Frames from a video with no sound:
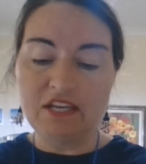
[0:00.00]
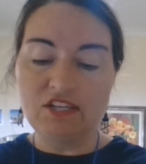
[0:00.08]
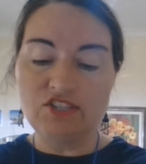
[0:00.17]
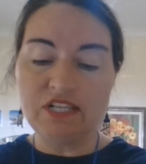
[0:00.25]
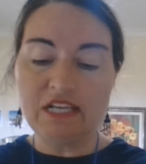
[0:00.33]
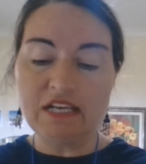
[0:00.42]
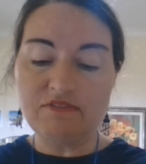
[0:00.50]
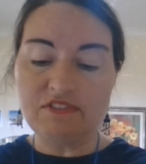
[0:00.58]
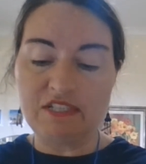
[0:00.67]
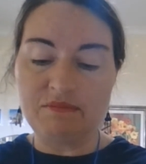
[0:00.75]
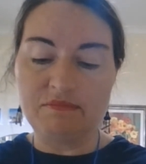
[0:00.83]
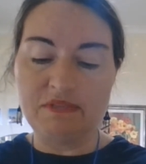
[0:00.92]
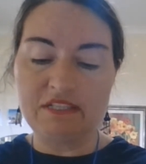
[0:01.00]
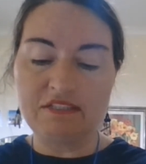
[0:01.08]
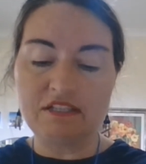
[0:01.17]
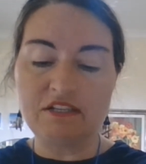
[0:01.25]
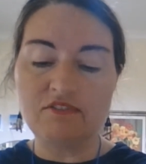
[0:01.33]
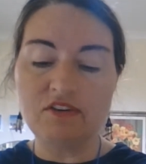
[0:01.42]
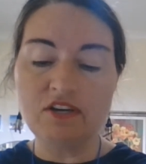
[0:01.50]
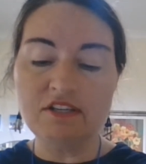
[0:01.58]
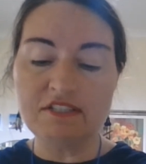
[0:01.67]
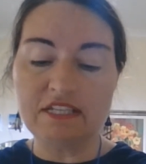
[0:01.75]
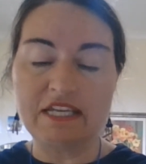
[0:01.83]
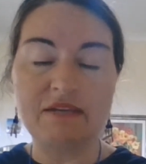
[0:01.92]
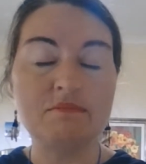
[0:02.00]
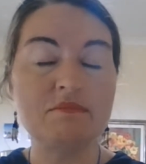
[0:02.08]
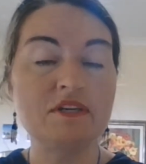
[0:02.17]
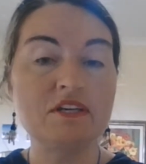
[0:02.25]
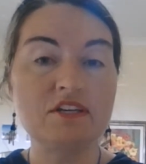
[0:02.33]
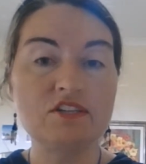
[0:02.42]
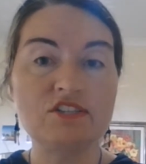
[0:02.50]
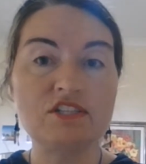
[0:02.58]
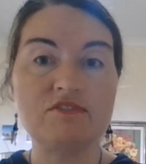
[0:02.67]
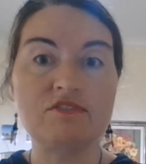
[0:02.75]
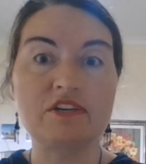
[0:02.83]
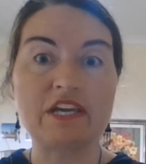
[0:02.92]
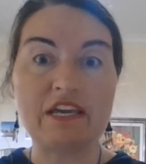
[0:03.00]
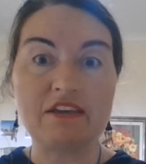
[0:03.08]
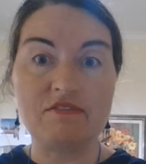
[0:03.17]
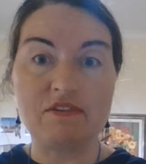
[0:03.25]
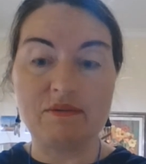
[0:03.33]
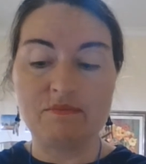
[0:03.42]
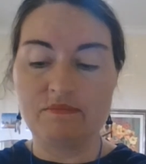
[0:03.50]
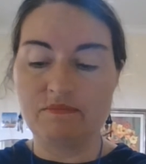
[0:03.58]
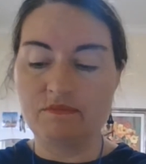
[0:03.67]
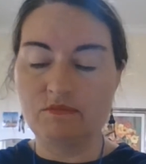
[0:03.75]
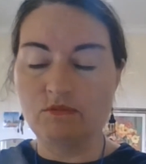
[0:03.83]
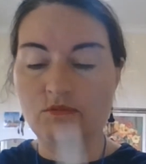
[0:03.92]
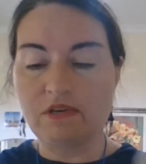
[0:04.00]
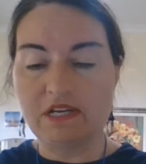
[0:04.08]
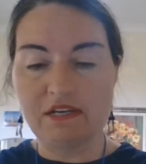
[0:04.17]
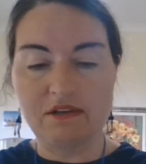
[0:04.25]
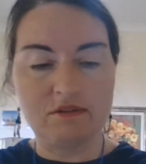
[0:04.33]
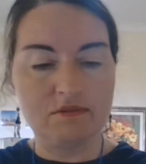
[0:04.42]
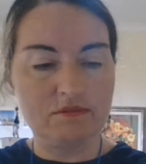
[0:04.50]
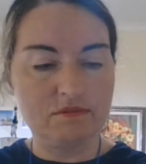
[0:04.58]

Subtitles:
she loved him. Instead of hurting him, she forgave him. Wow.